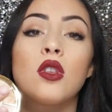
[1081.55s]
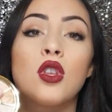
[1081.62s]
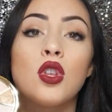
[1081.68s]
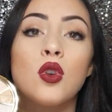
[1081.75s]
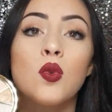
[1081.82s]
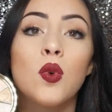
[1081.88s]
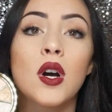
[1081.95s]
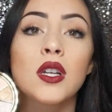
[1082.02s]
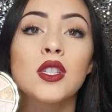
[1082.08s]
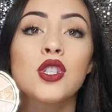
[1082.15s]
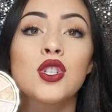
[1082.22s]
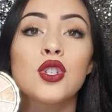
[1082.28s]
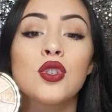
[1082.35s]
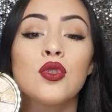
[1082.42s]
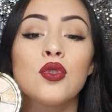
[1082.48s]
you want
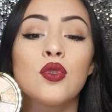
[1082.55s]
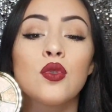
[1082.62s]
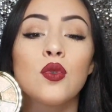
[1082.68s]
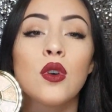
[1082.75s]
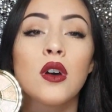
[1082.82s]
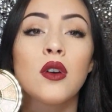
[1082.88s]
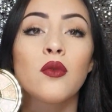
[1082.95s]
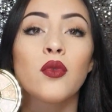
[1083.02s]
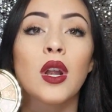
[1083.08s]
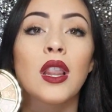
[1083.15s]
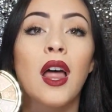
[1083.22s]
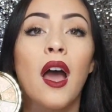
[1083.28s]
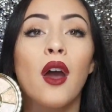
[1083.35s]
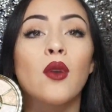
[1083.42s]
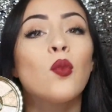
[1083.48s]
to
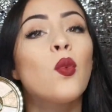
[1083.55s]
rely on